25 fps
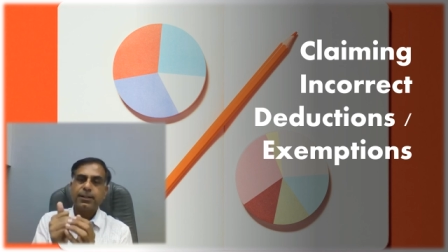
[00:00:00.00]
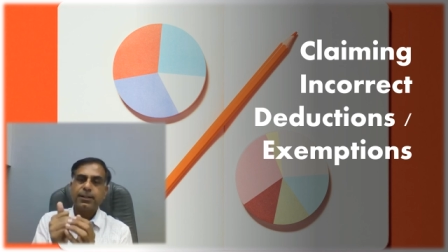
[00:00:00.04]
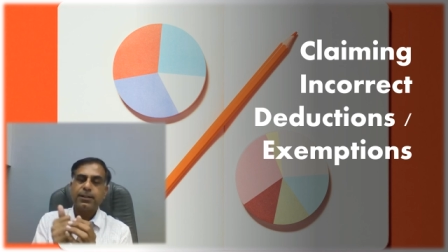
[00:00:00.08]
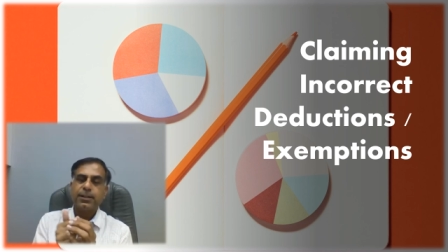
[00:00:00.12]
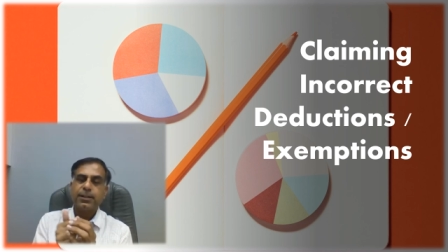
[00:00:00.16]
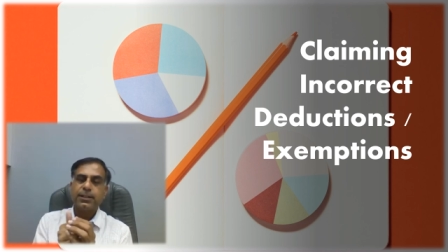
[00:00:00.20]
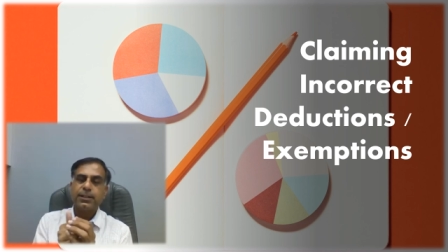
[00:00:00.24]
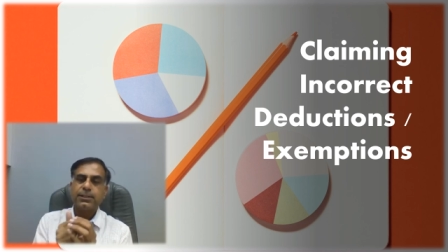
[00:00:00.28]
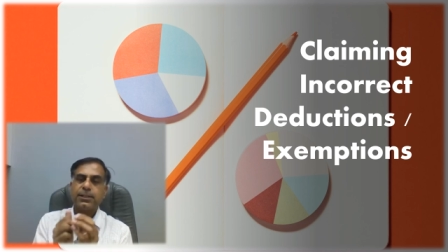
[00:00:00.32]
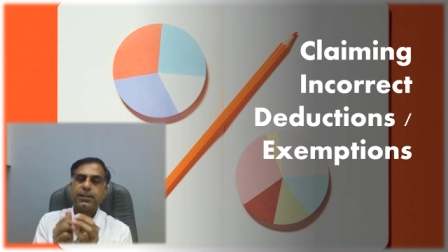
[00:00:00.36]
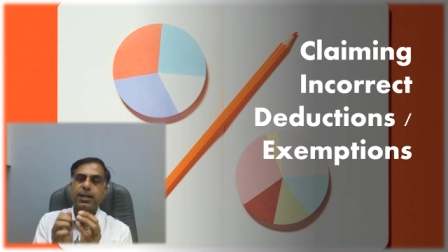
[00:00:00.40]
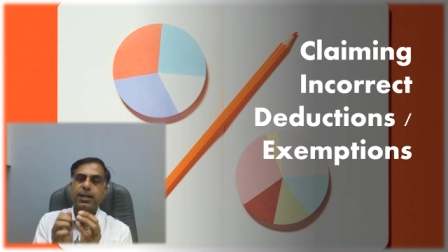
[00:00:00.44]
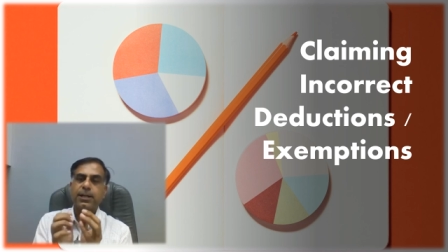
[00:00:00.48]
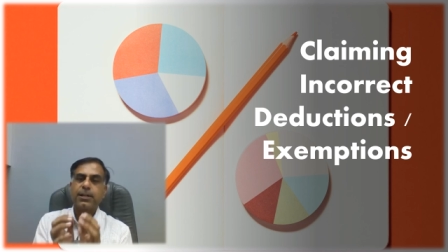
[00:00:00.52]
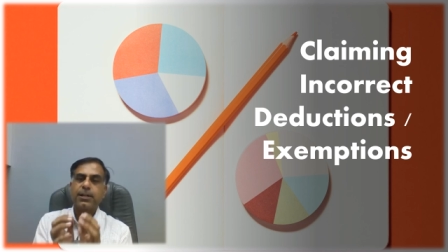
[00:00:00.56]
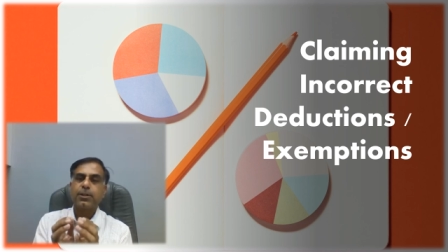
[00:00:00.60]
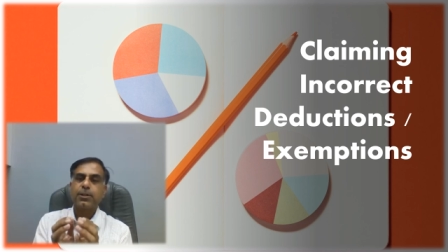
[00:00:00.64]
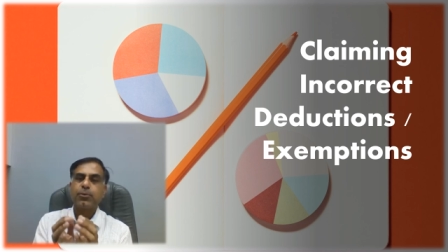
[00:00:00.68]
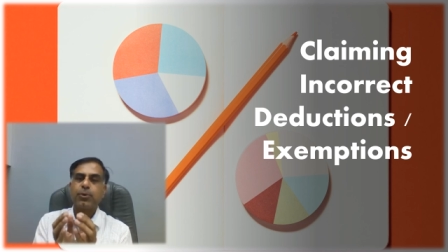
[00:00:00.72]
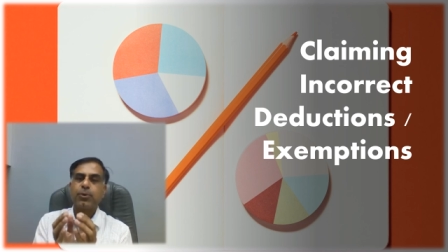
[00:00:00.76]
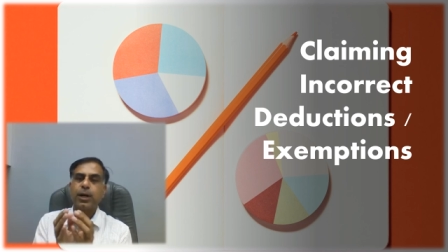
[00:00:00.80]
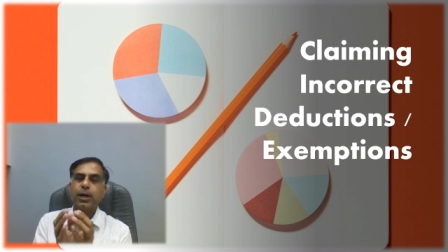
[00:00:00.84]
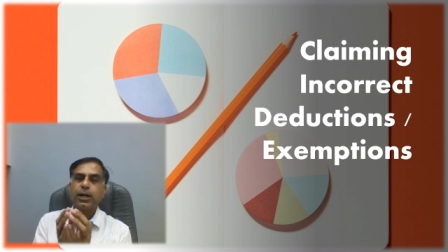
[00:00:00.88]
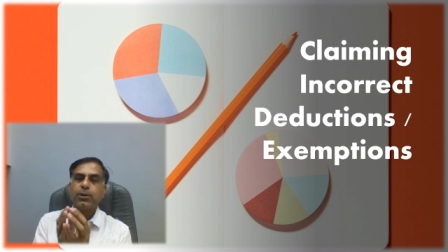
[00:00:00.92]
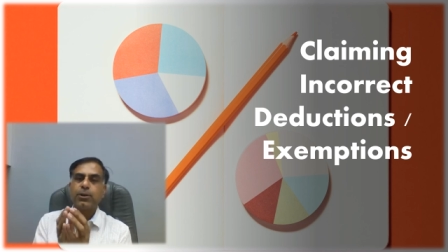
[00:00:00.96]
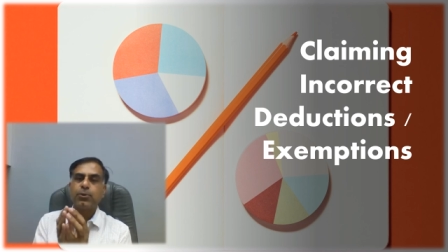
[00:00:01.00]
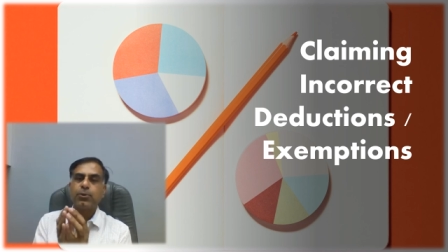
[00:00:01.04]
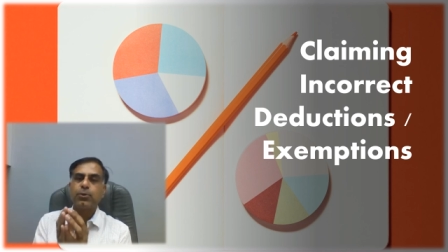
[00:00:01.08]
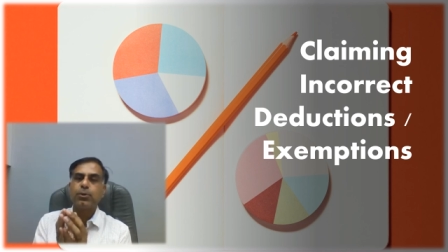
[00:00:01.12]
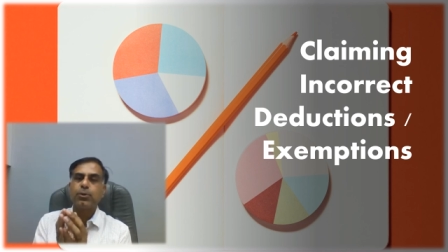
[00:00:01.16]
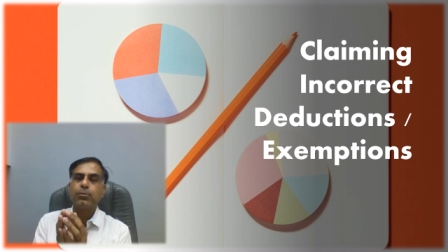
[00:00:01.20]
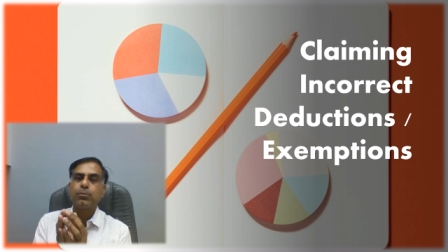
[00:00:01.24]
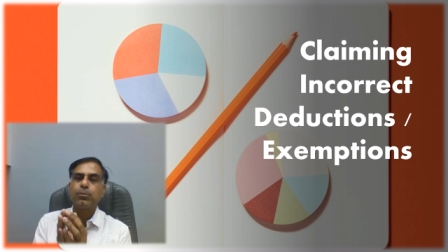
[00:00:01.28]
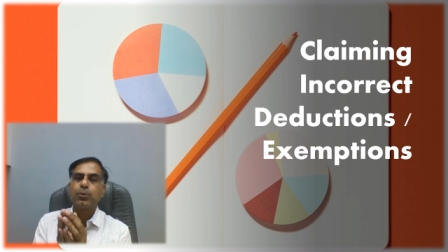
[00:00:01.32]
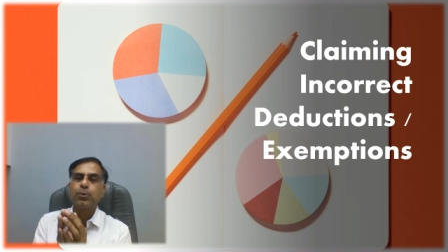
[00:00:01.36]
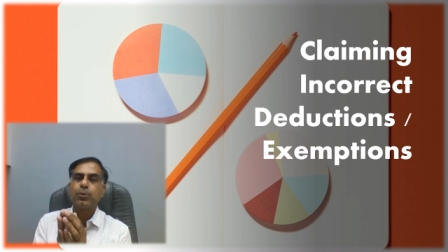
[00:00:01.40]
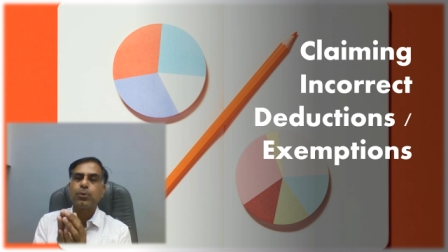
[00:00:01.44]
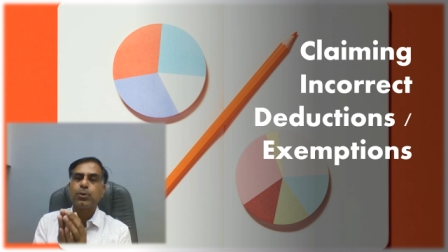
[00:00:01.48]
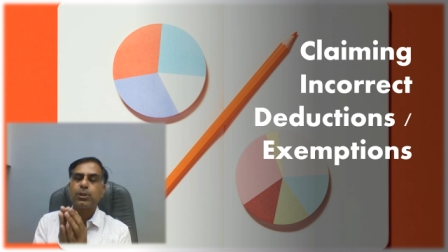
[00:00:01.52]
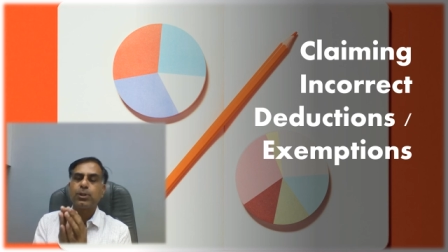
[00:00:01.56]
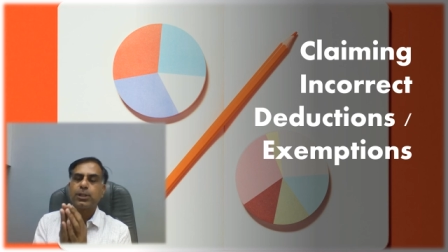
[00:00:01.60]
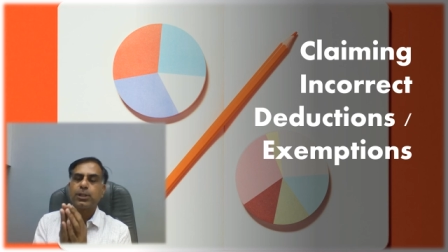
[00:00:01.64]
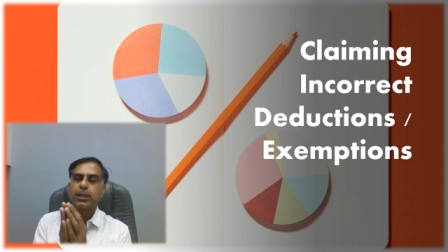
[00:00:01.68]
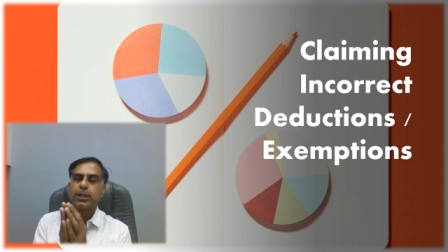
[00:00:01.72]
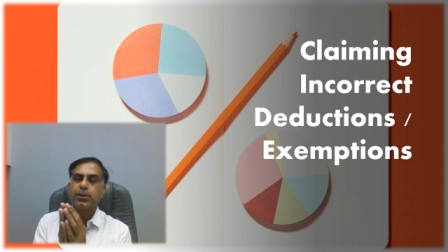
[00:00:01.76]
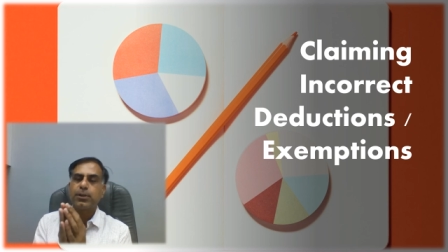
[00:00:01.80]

trusts are required to report the